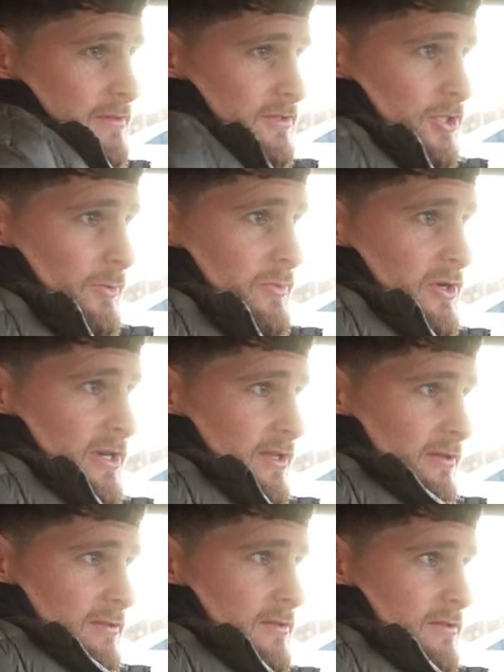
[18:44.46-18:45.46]
someone
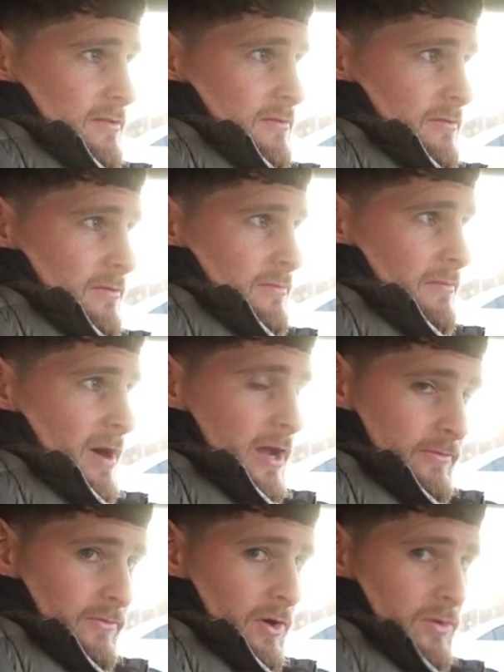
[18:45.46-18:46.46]
in
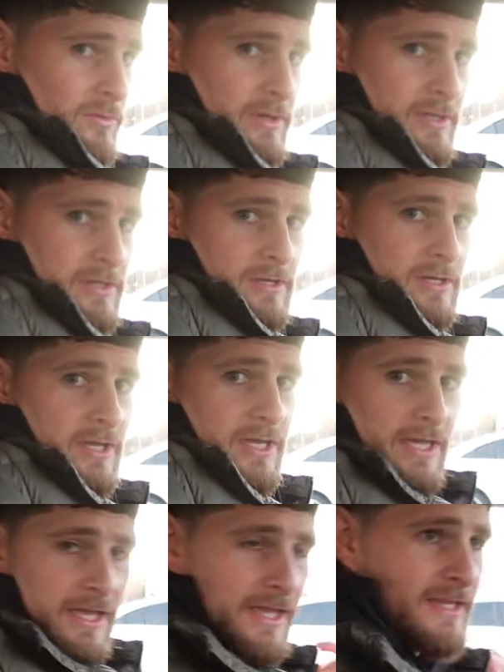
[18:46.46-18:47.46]
my role
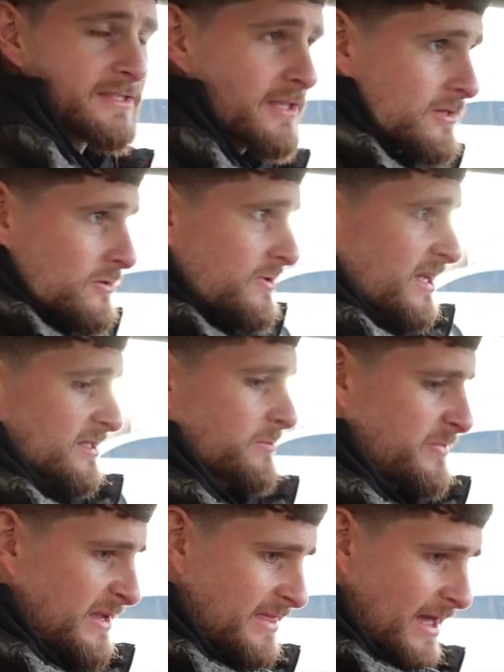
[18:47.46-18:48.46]
is that you get to
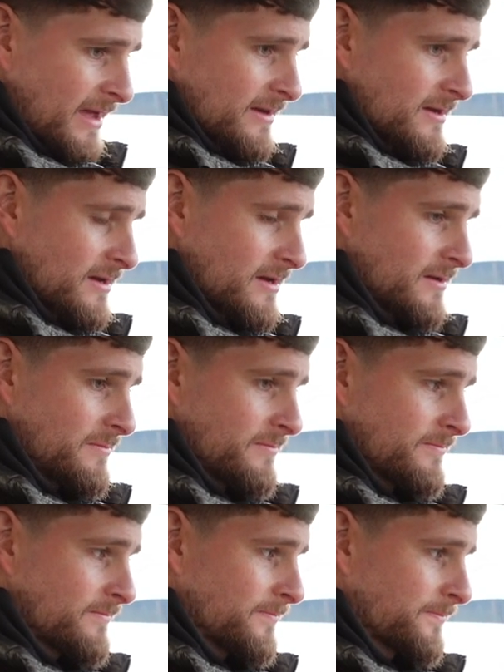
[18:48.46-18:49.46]
be that
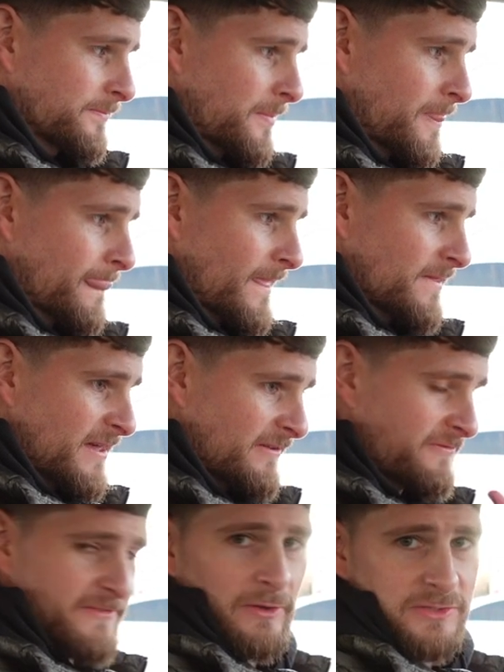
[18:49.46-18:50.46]

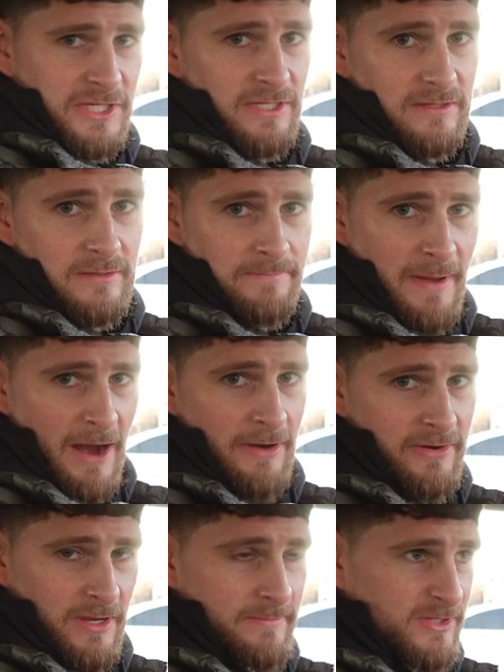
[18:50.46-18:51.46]
that filter, the
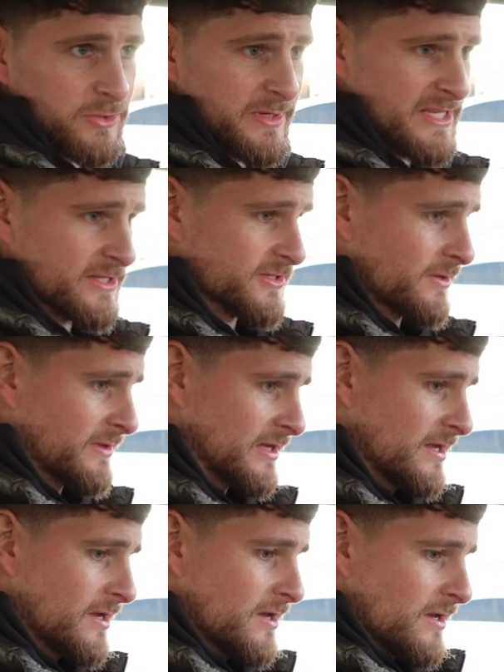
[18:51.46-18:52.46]
barrier between, so that
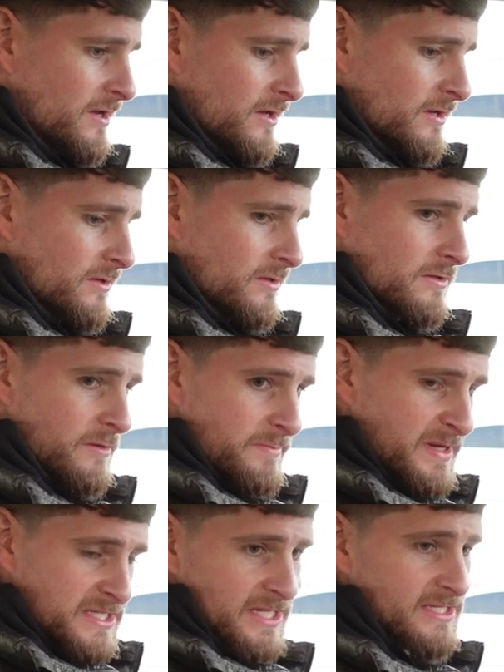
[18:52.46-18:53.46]
the
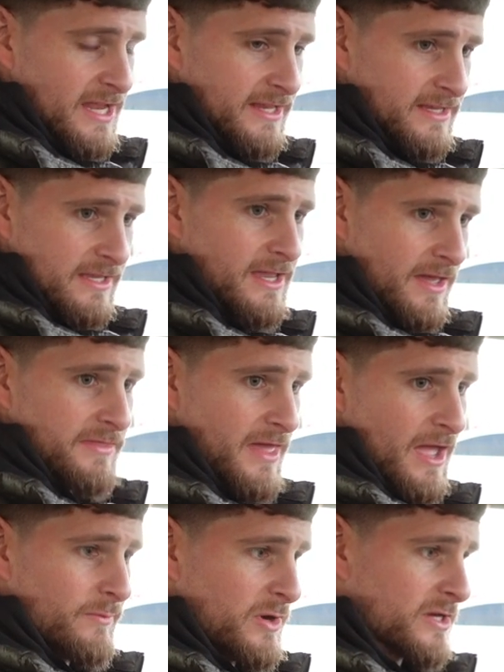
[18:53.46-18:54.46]
business line can get
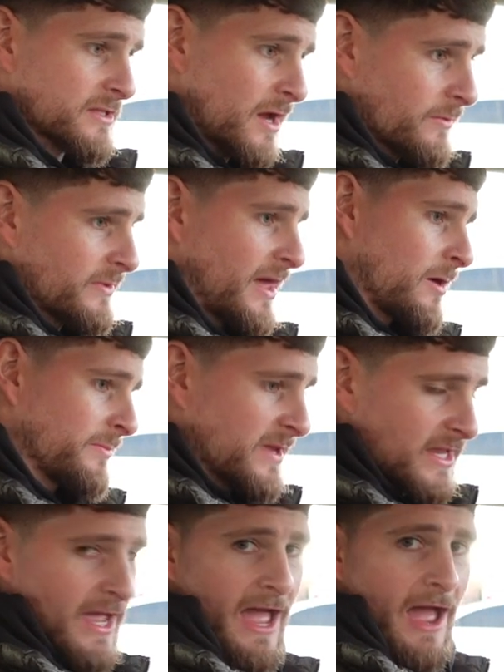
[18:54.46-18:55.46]
their work done without
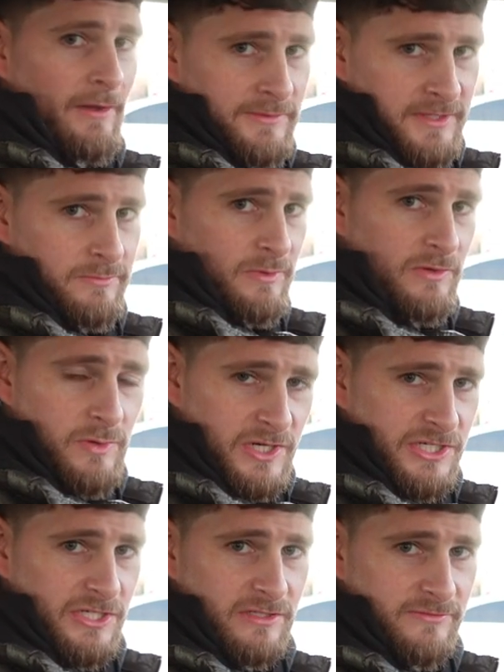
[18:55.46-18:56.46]
being hounded with
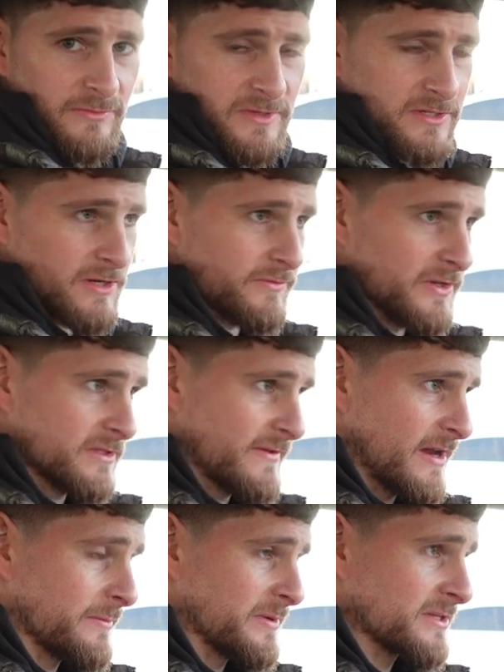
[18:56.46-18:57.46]
questions from the software
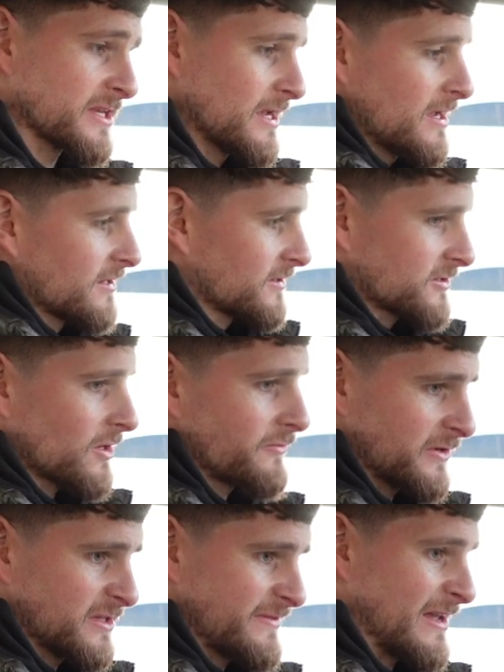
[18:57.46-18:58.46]
developers. The
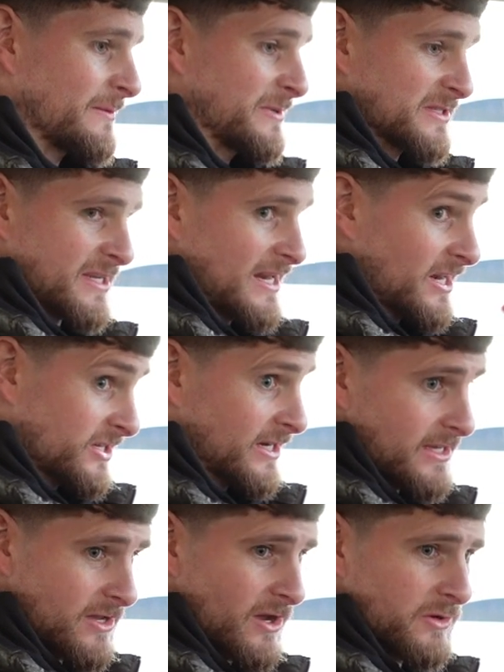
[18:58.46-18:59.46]
software developers can
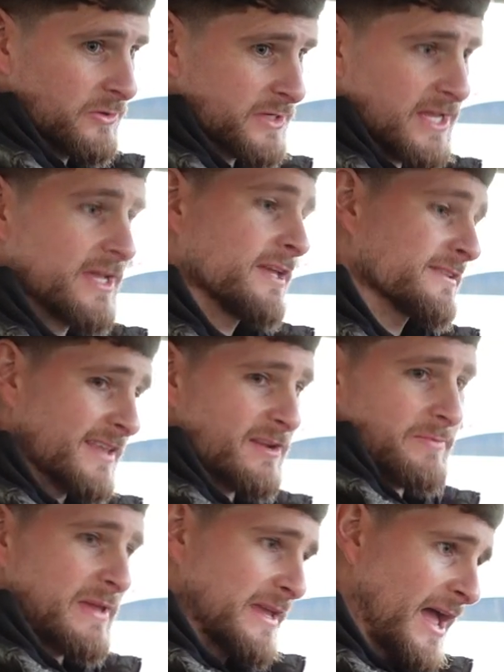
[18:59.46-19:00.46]
actually code instead
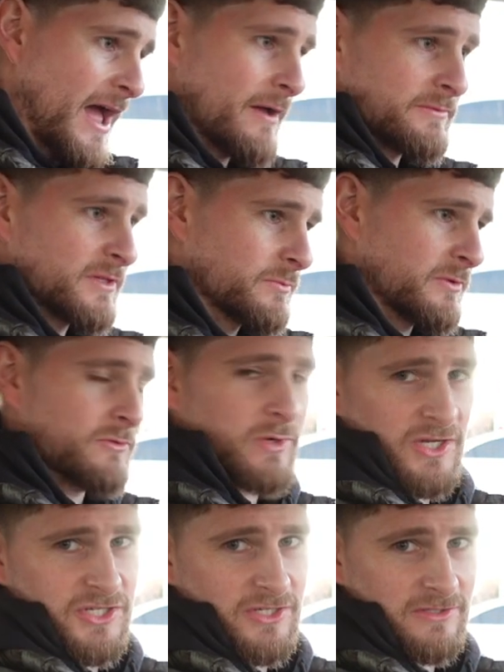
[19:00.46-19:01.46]
of being hounded with
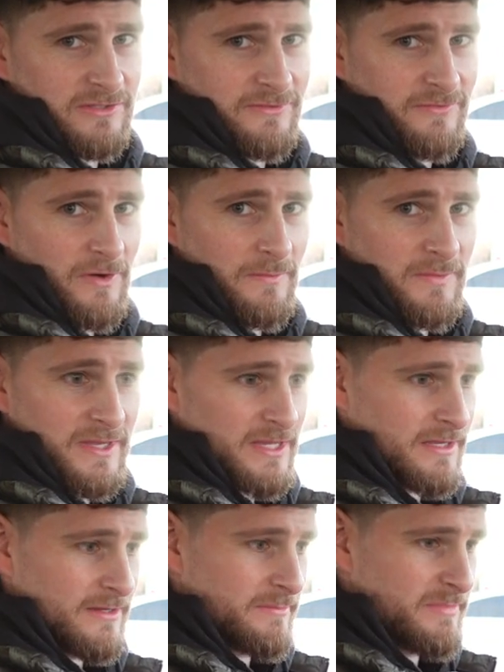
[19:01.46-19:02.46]
questions from the